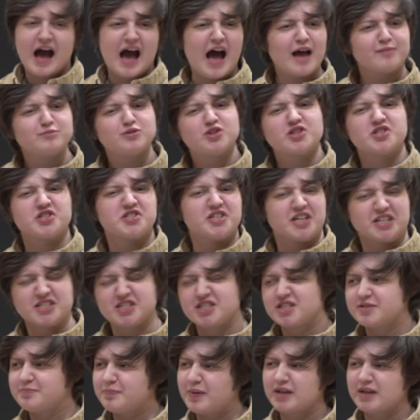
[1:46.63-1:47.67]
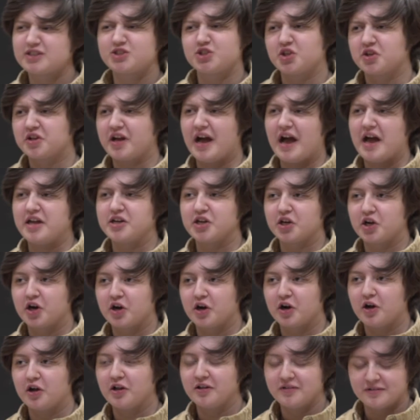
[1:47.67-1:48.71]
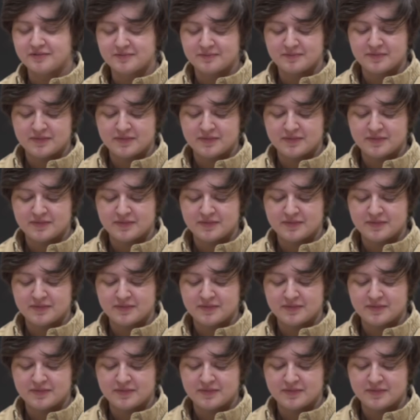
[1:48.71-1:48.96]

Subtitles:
I'm just a special kind of girl.